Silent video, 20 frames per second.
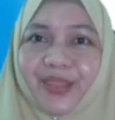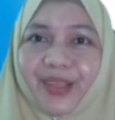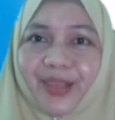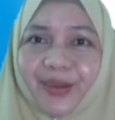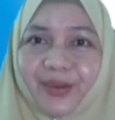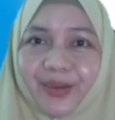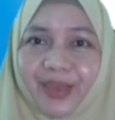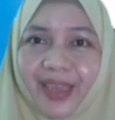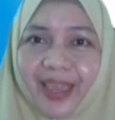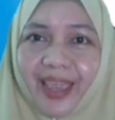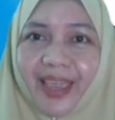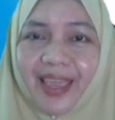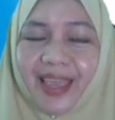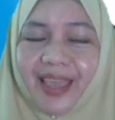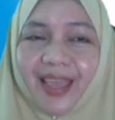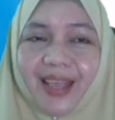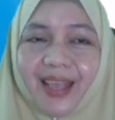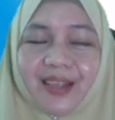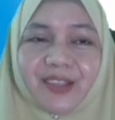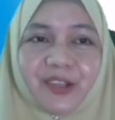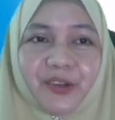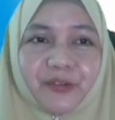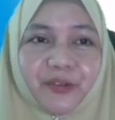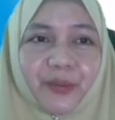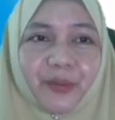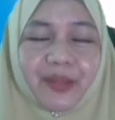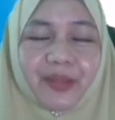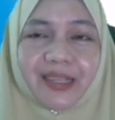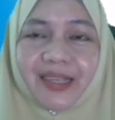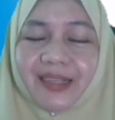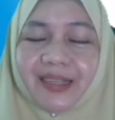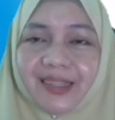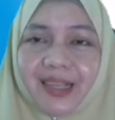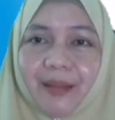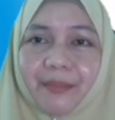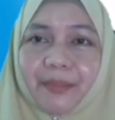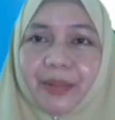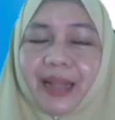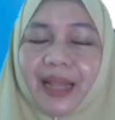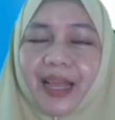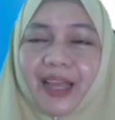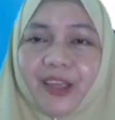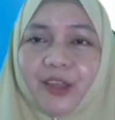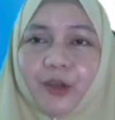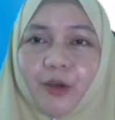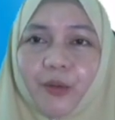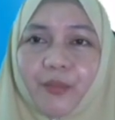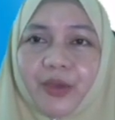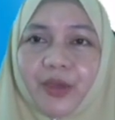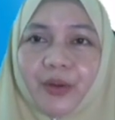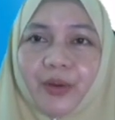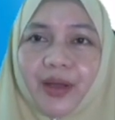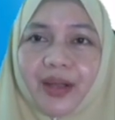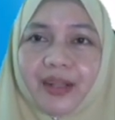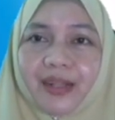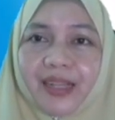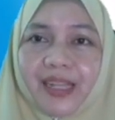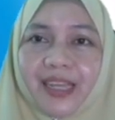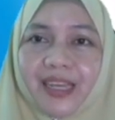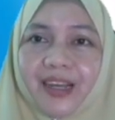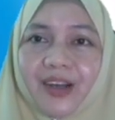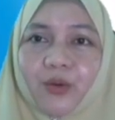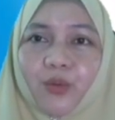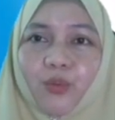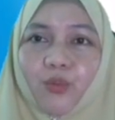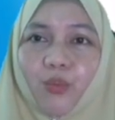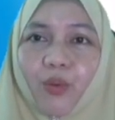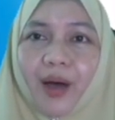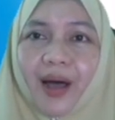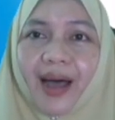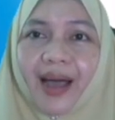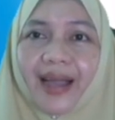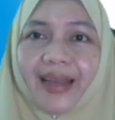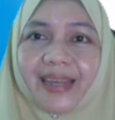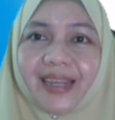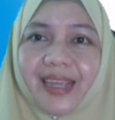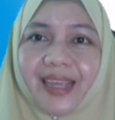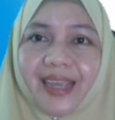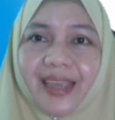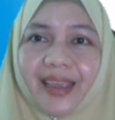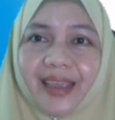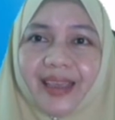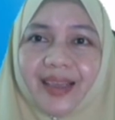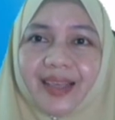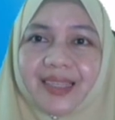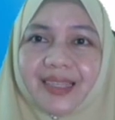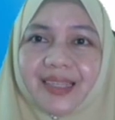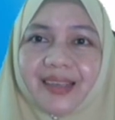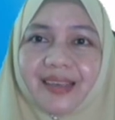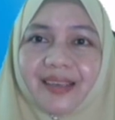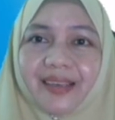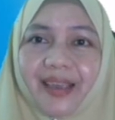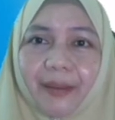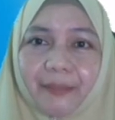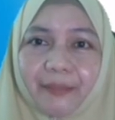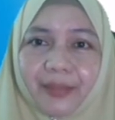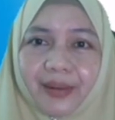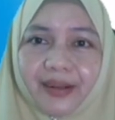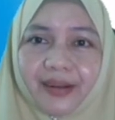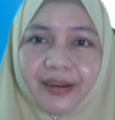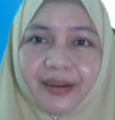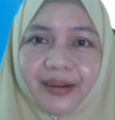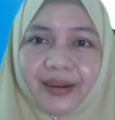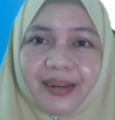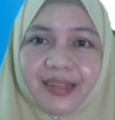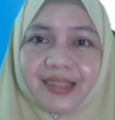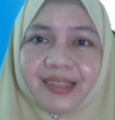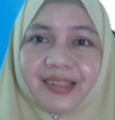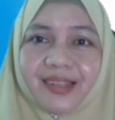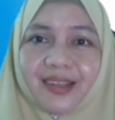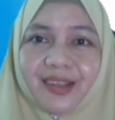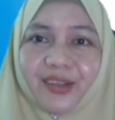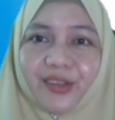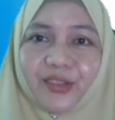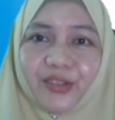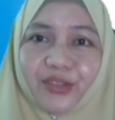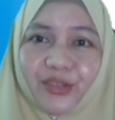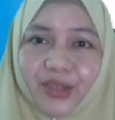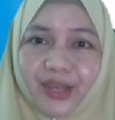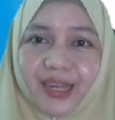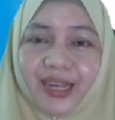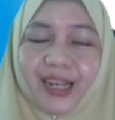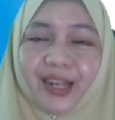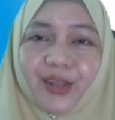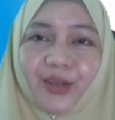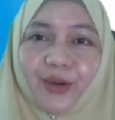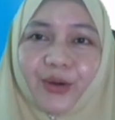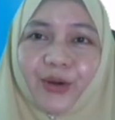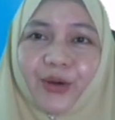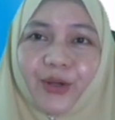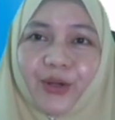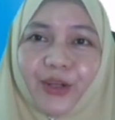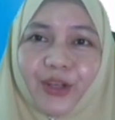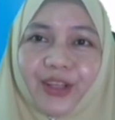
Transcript: Okay, so from this example, I hope you are clear what is Kepler's third law.